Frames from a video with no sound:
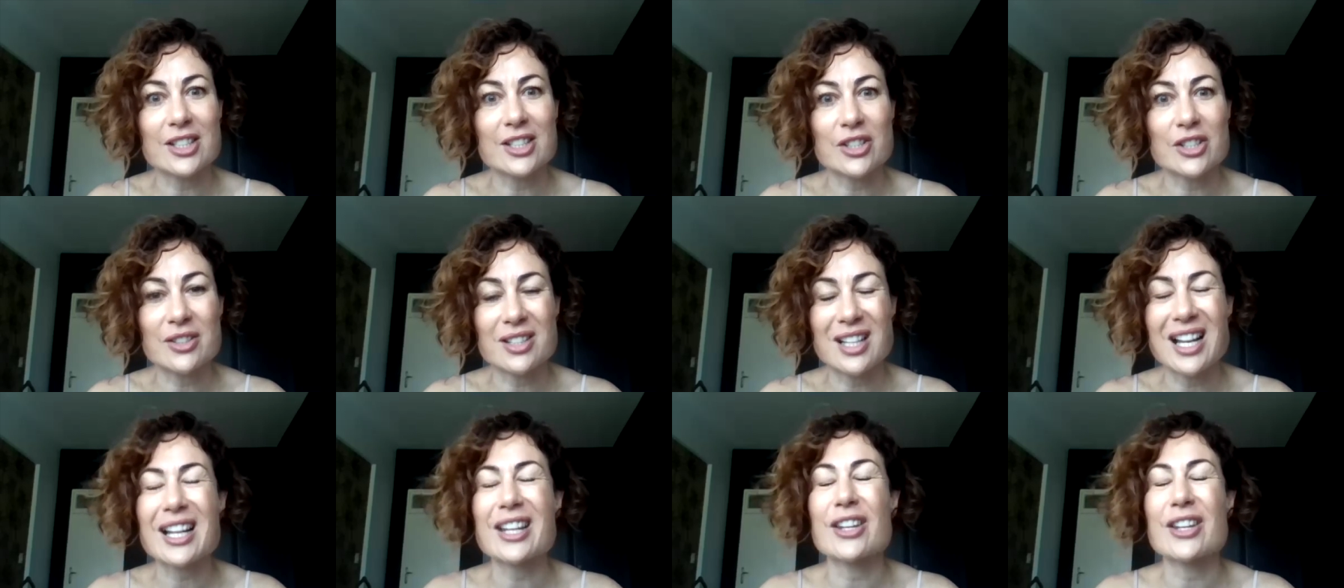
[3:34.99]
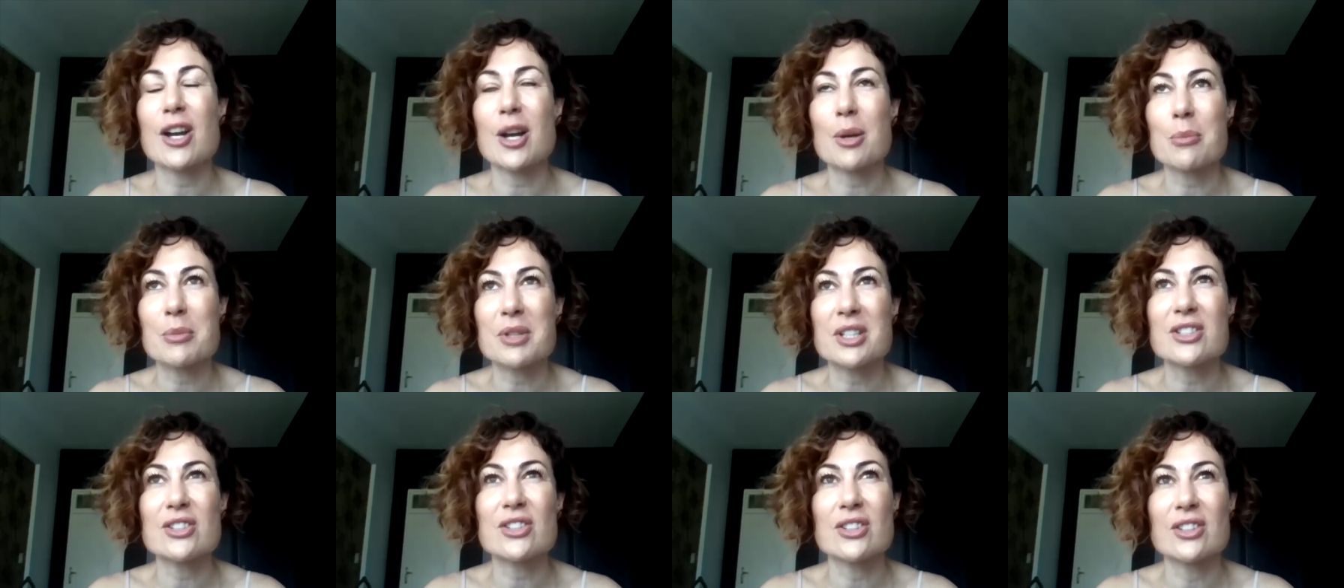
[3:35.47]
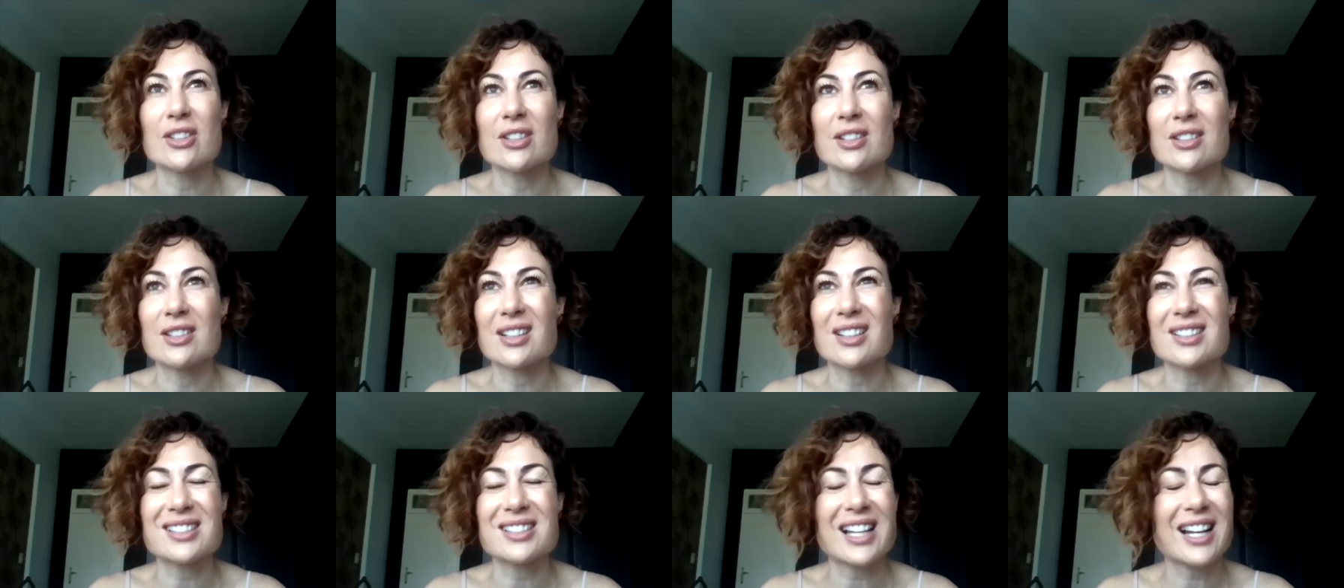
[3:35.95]
She's like, "Yeah, me too."
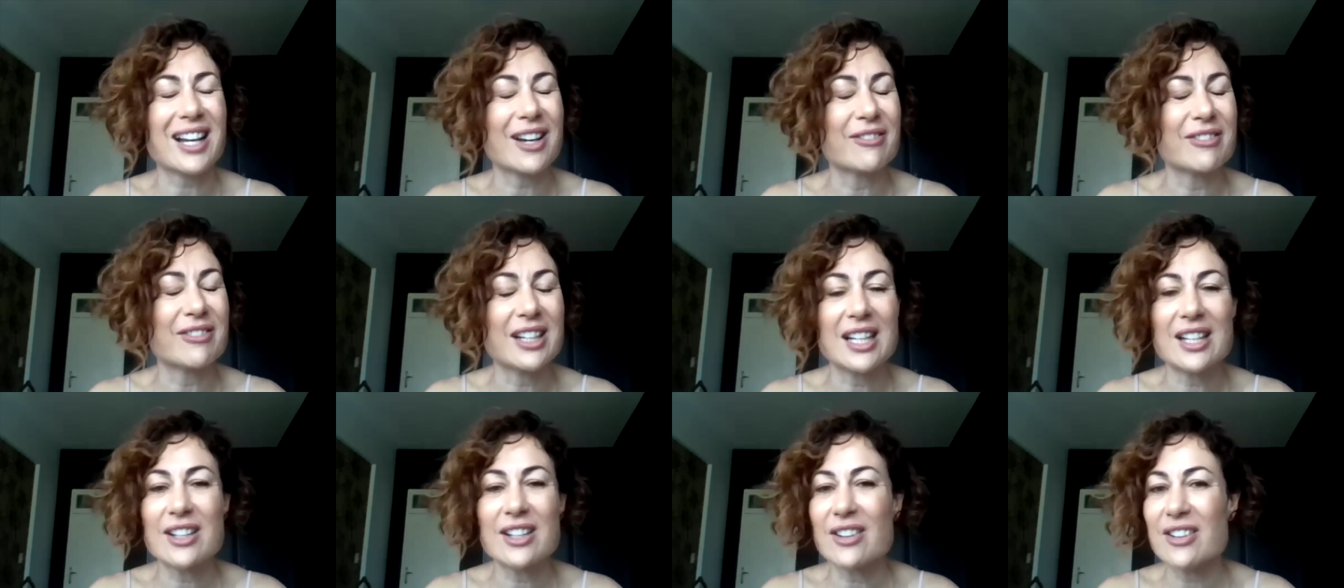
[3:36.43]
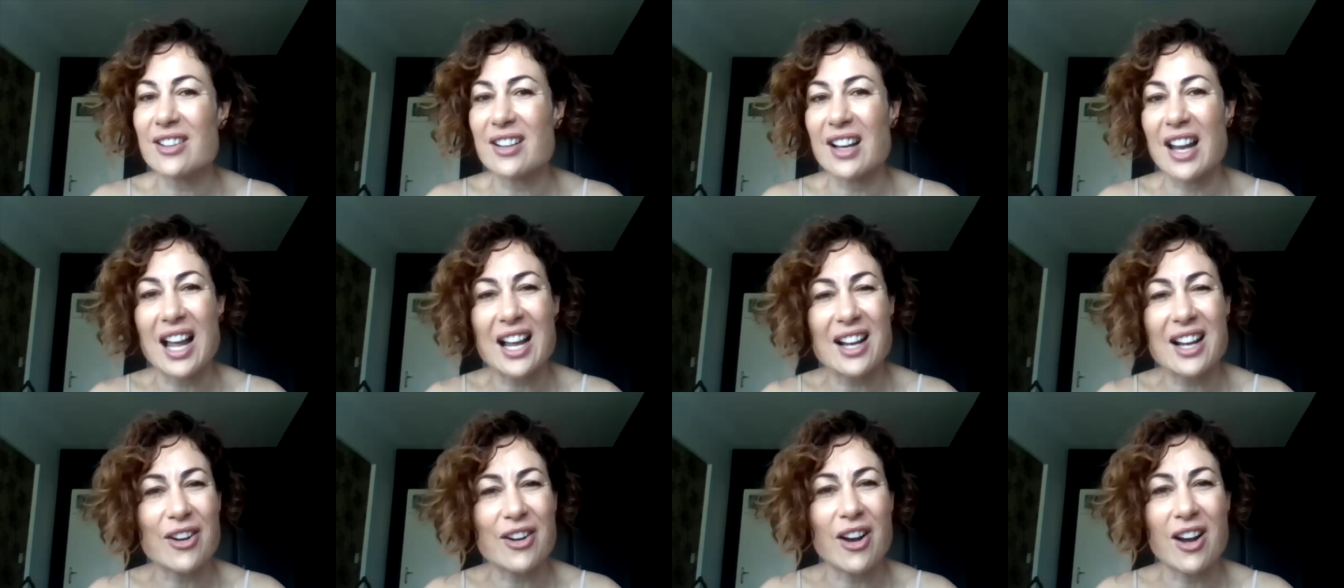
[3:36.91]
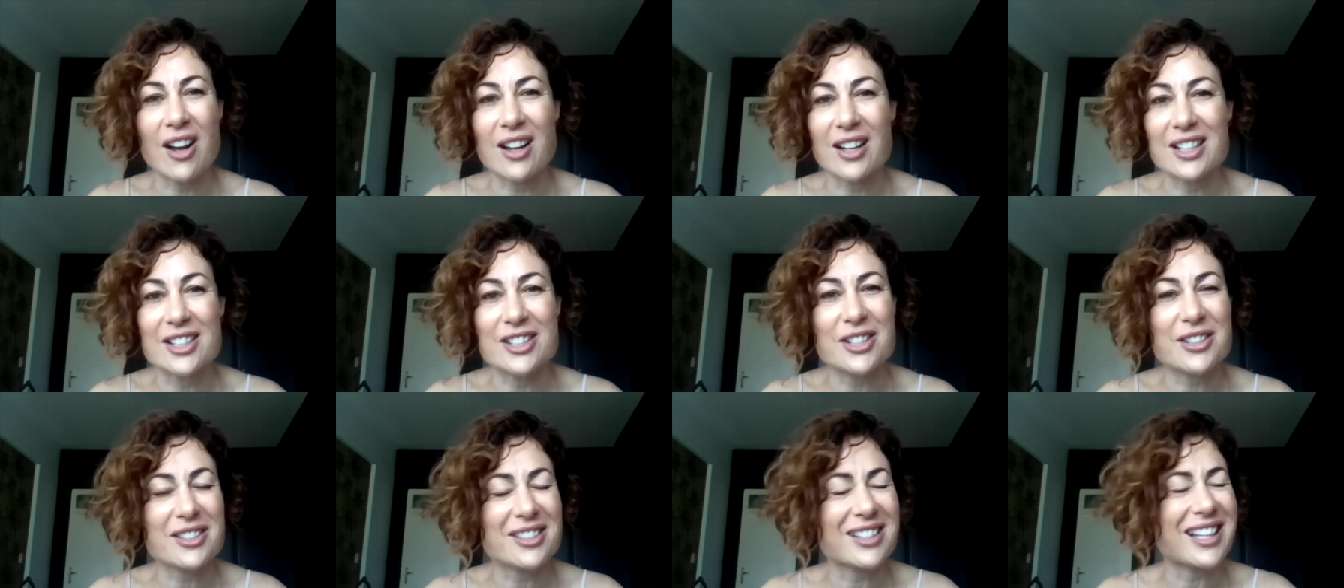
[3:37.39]
It's like I really don't like Carla.
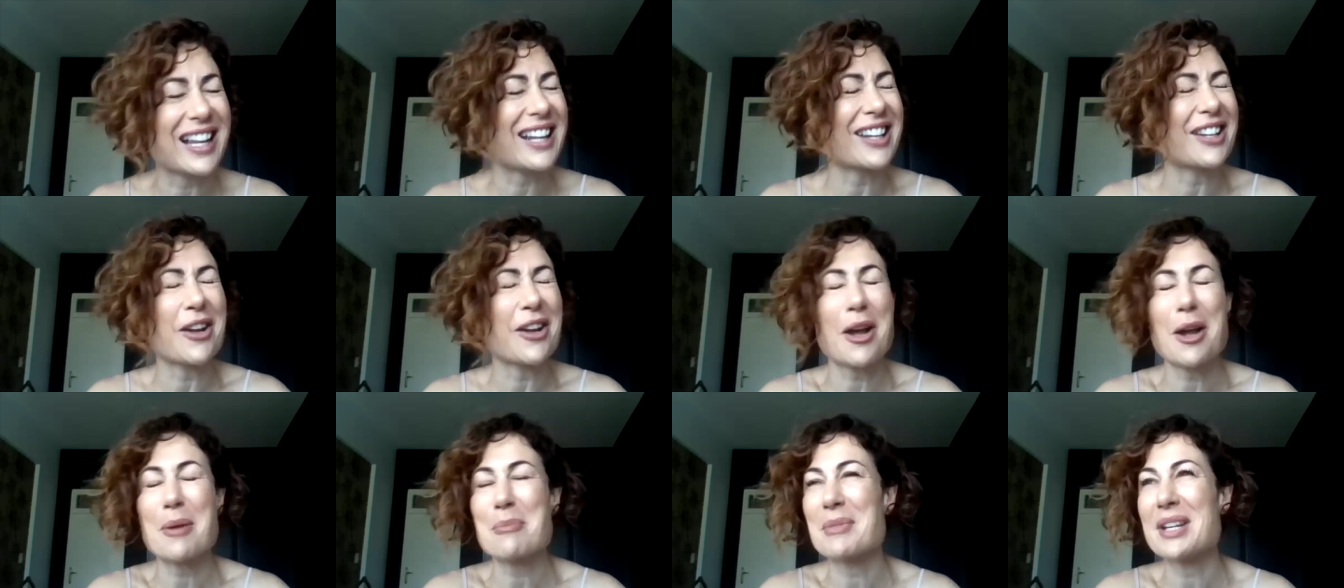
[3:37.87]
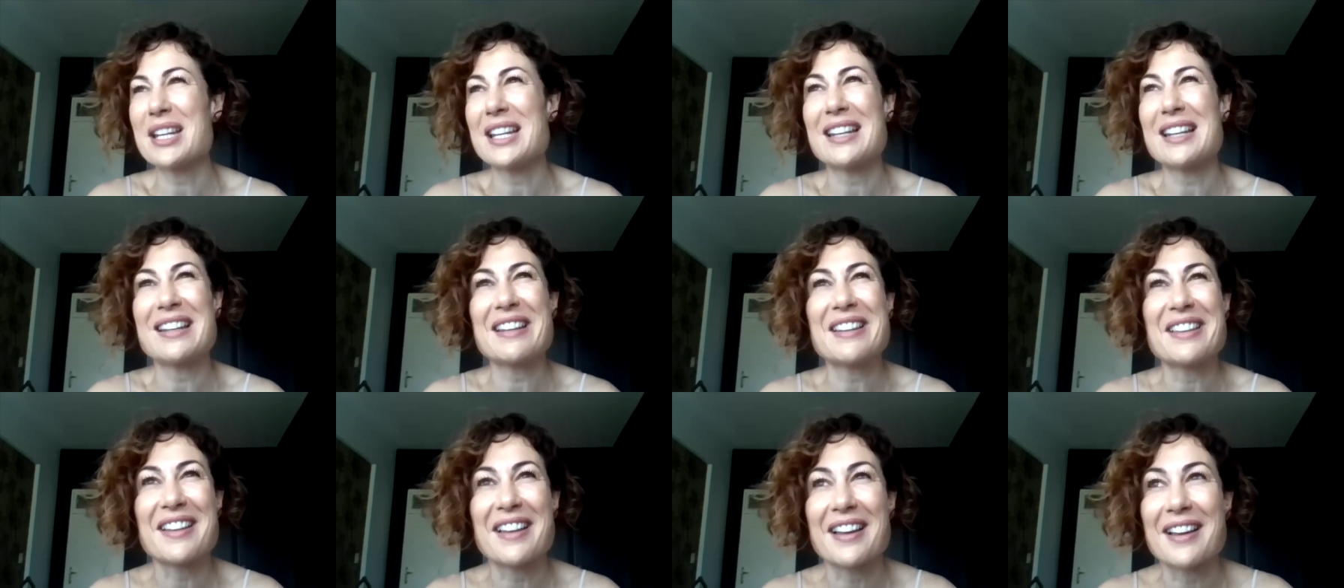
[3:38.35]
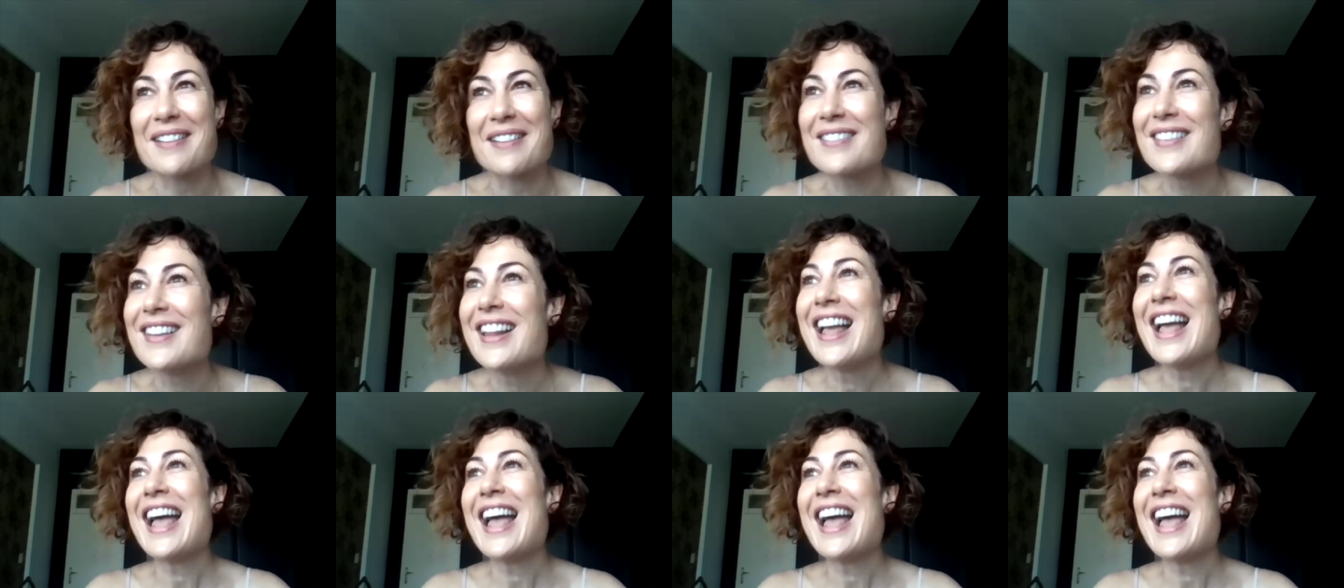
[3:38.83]
She was like, "Yeah, me either."